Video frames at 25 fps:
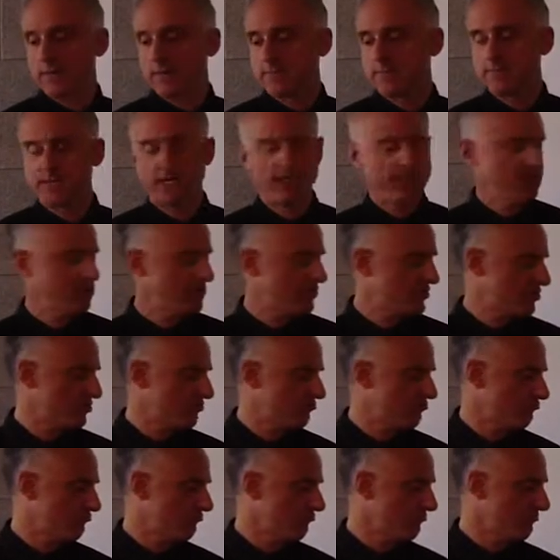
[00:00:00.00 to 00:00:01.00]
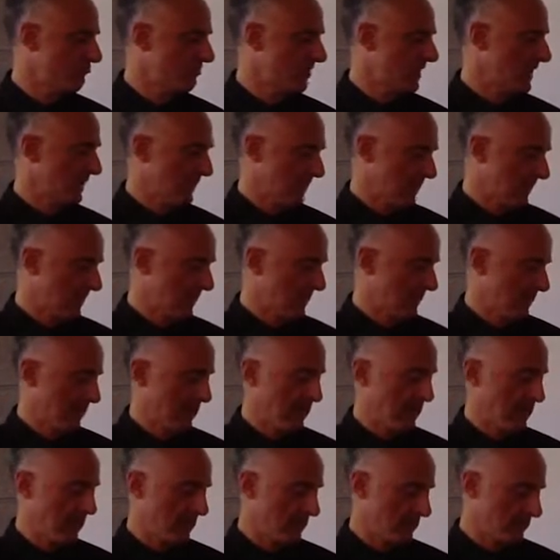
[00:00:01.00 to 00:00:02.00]
page
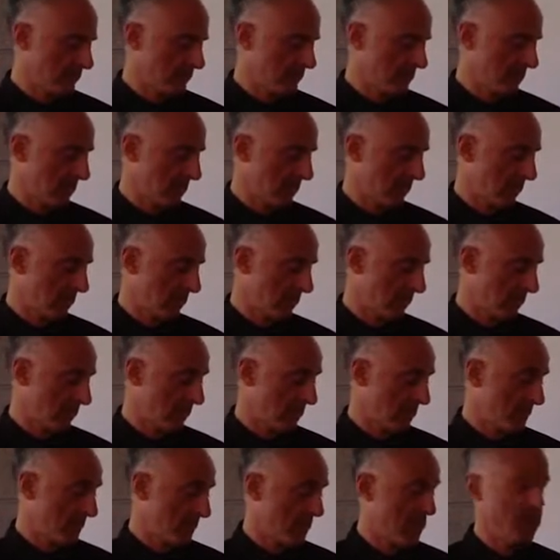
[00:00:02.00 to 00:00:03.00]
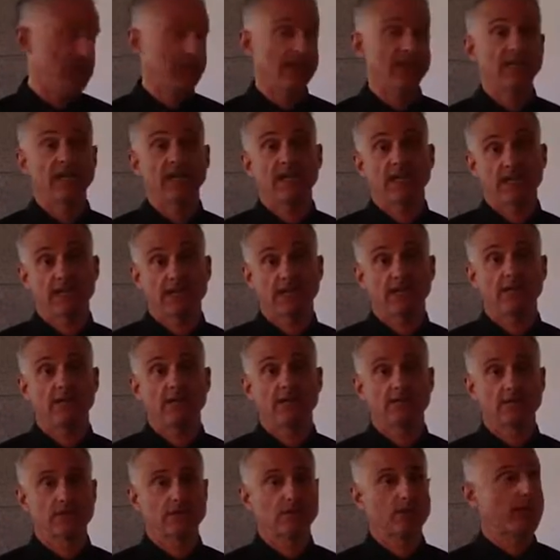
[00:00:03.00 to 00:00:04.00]
898
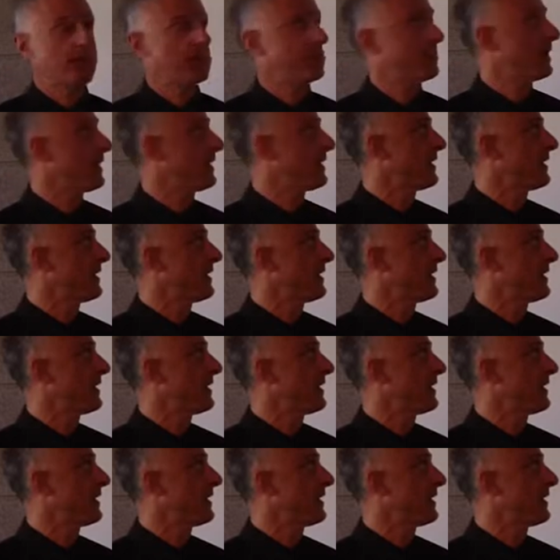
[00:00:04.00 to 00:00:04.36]
is what I'm on